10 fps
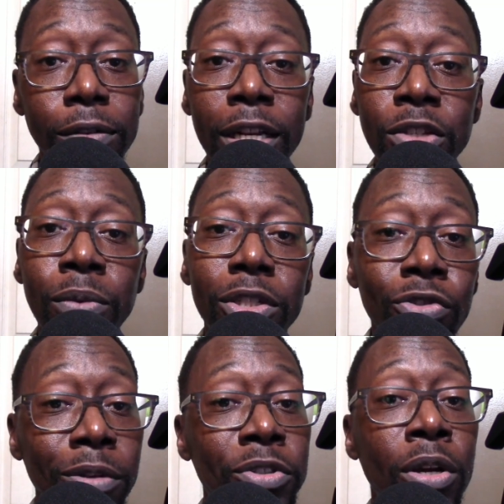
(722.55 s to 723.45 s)
That is what
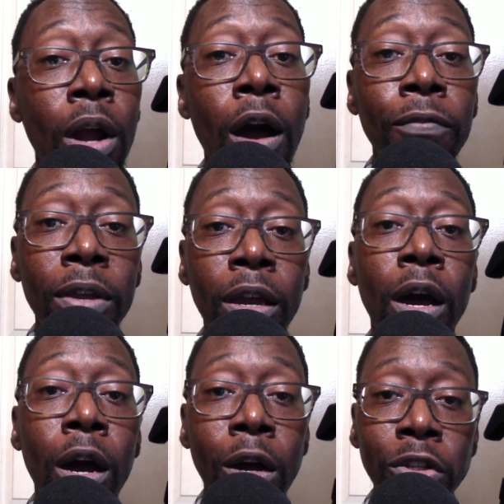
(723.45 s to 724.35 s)
Scripture often
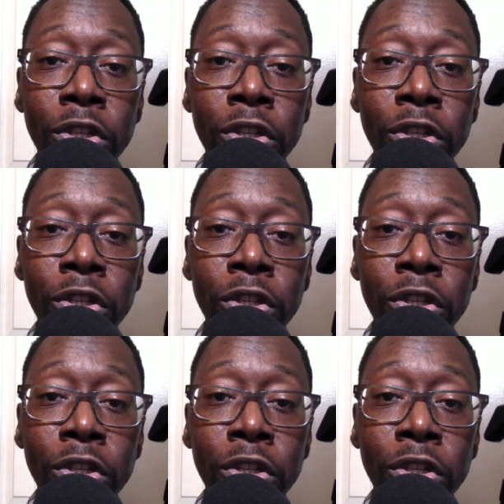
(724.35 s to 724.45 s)
calls